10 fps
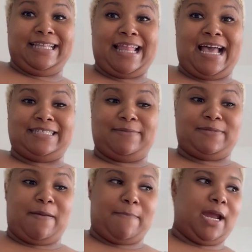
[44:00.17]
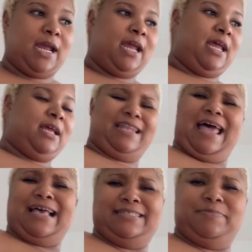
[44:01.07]
last September
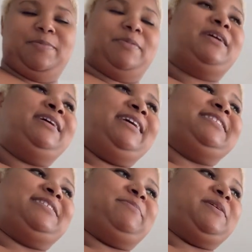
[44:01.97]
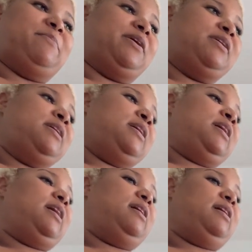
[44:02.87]
in September.
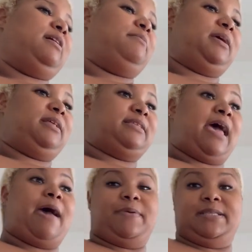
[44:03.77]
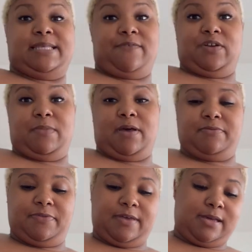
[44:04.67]
It happens every
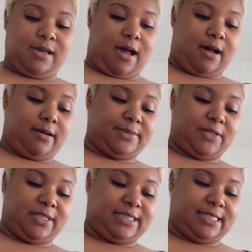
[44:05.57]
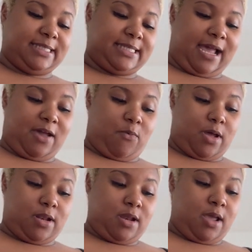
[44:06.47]
month. So this is the second
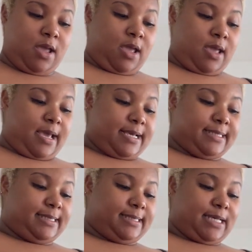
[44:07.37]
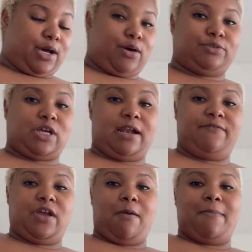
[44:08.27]
one. So I'm trying to
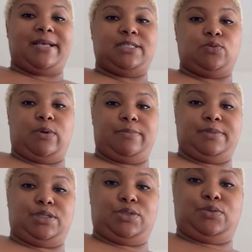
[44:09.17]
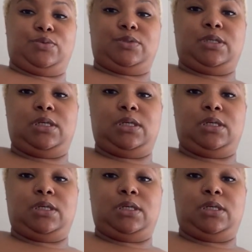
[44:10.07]
figure out my swimsuit.